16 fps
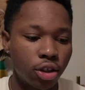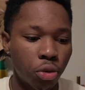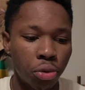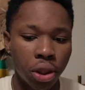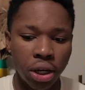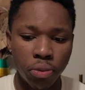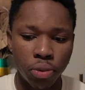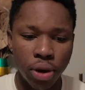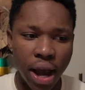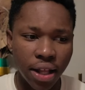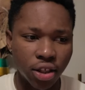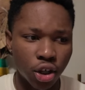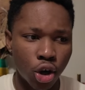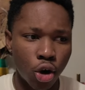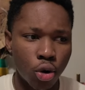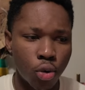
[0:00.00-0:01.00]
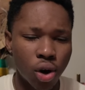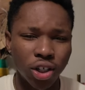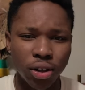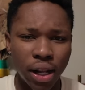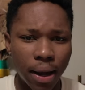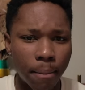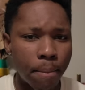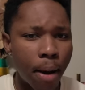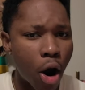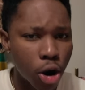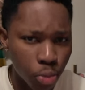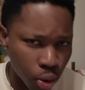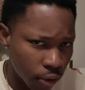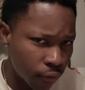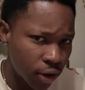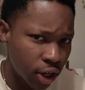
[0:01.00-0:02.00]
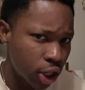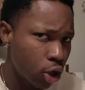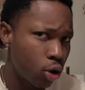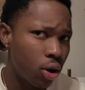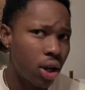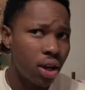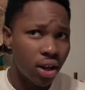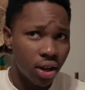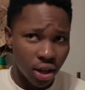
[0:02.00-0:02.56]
So we had to go watch, like, a PowerPoint video.